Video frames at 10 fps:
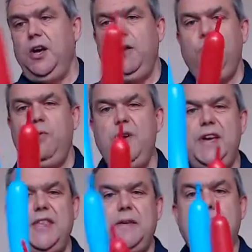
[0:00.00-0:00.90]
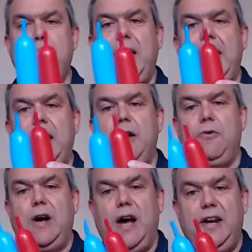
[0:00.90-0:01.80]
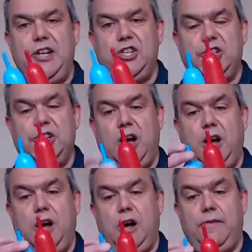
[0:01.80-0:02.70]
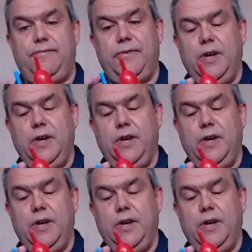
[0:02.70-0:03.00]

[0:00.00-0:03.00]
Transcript: with about 1.5 inches,